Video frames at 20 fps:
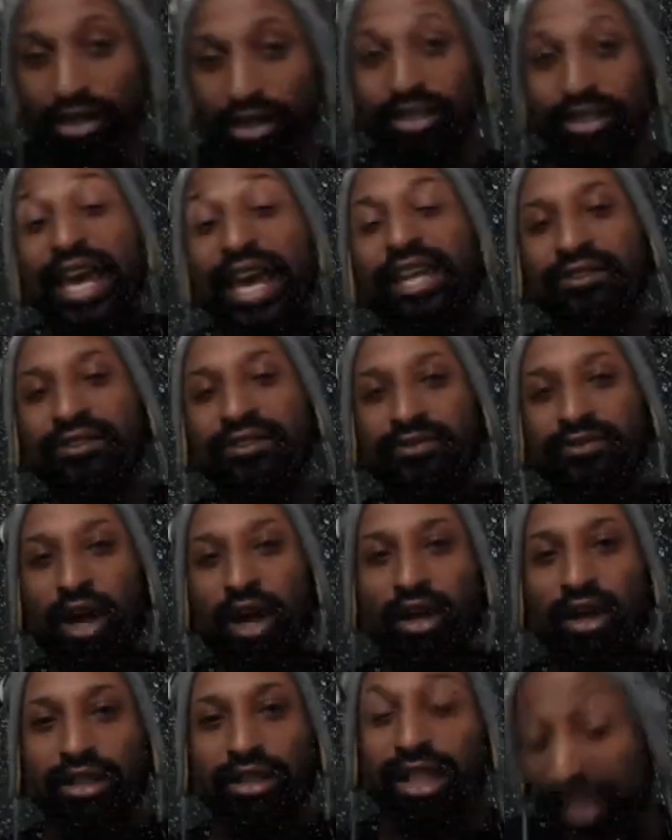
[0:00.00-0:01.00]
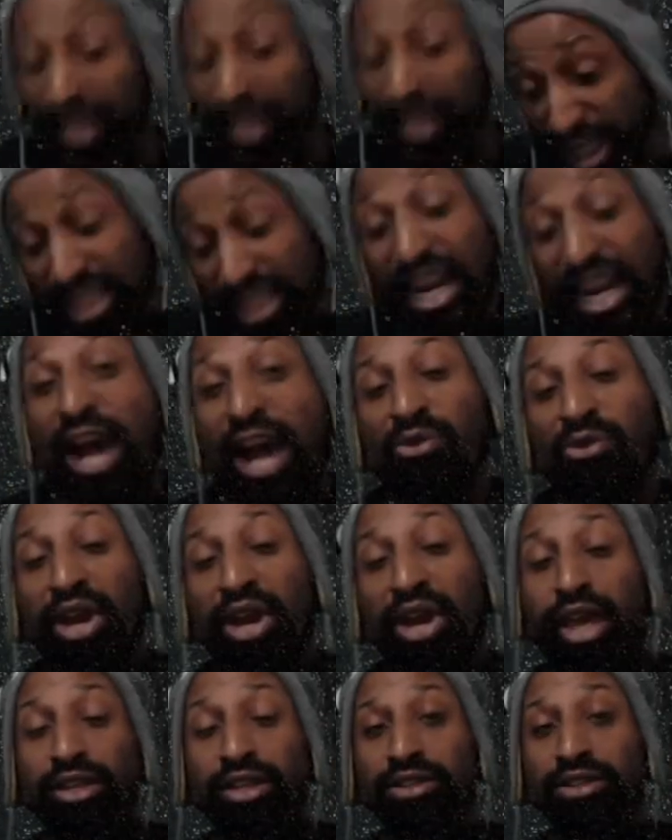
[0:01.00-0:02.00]
Dead as fuck. And this is an
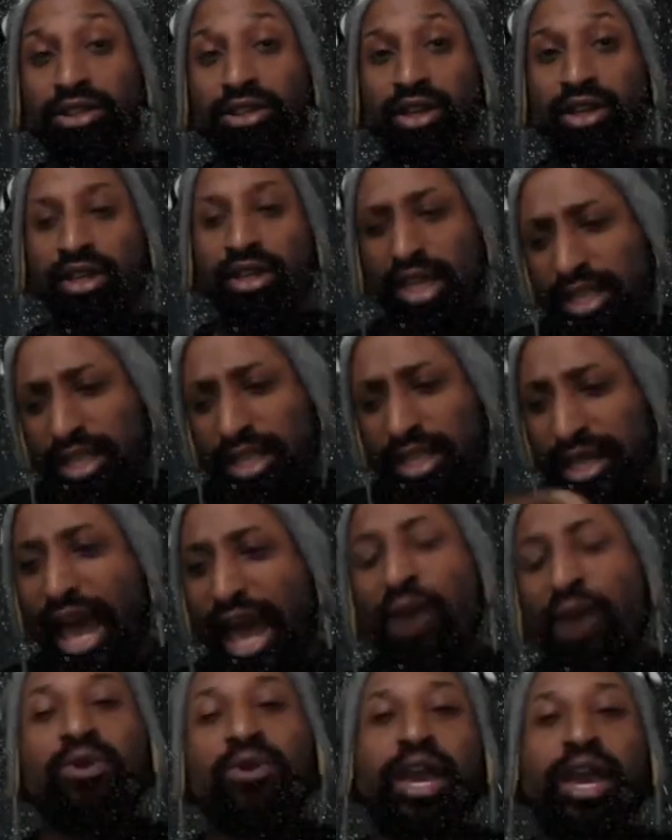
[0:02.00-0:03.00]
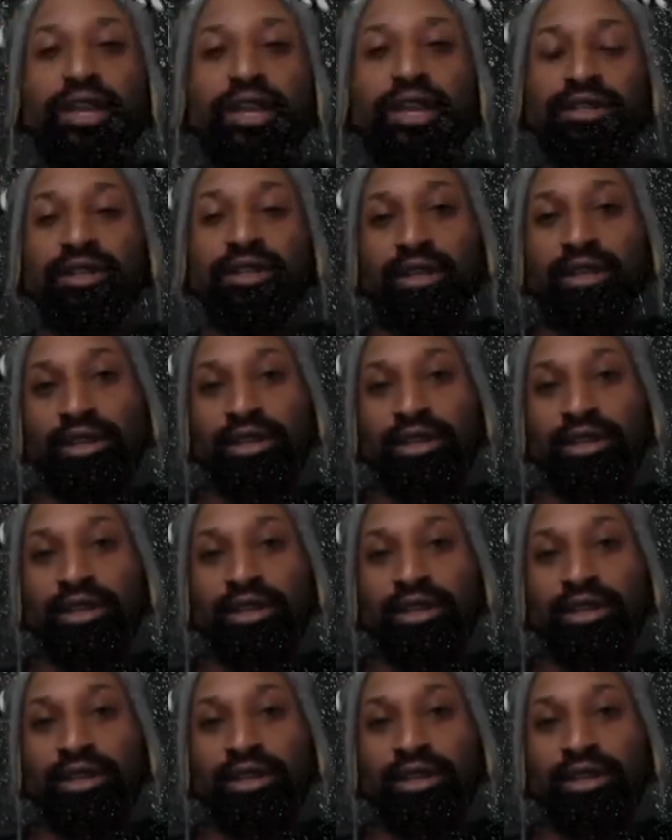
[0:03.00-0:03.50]
outrage. This is an outrage.